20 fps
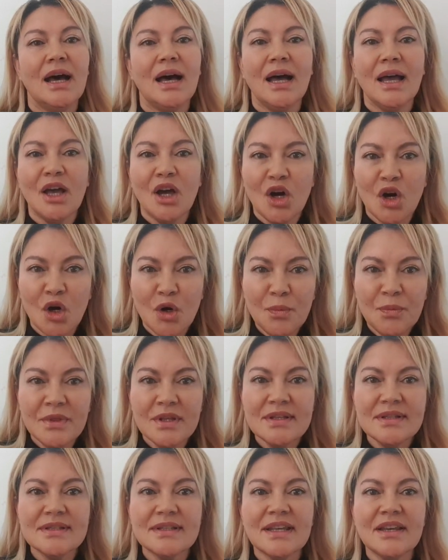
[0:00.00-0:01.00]
I hope
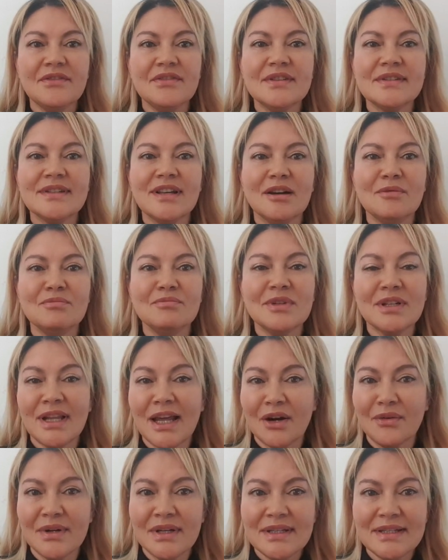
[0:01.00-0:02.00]
this gives some
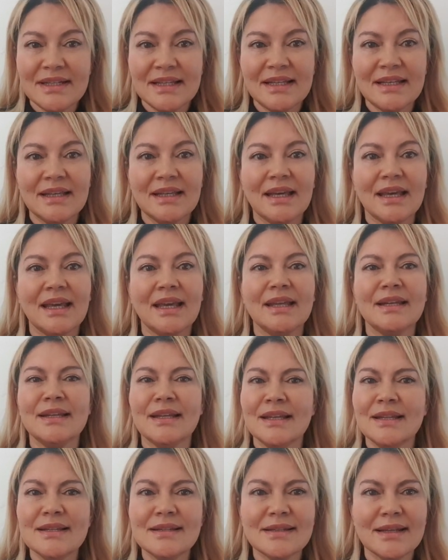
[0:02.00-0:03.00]
clarity and
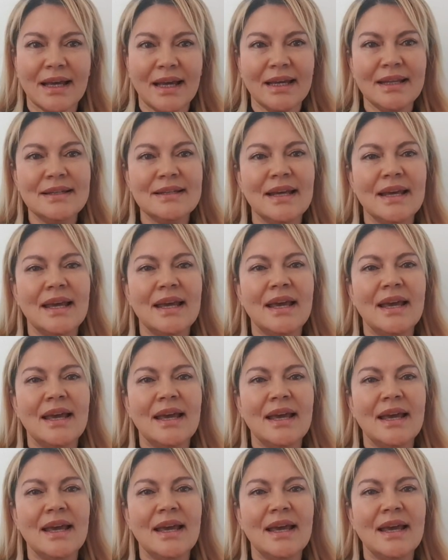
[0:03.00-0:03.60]
insight.